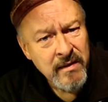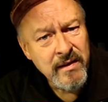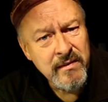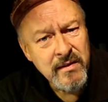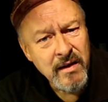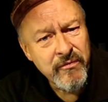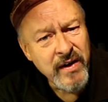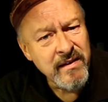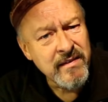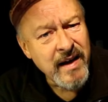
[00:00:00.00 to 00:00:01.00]
that is a
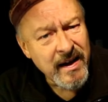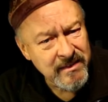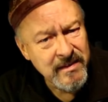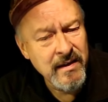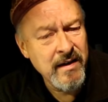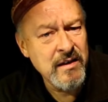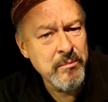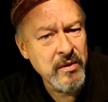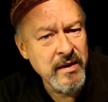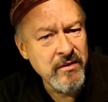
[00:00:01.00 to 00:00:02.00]
fantastic
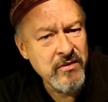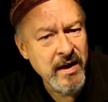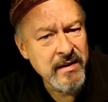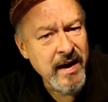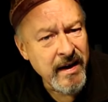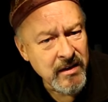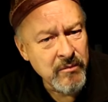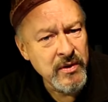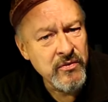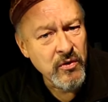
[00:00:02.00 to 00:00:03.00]
edible insect, and
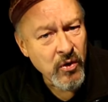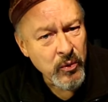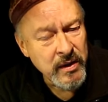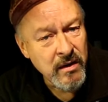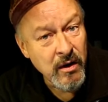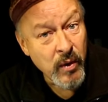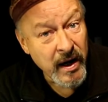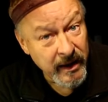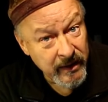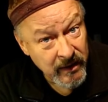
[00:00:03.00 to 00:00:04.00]
that we throw it
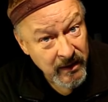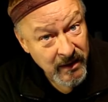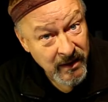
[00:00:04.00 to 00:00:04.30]
away.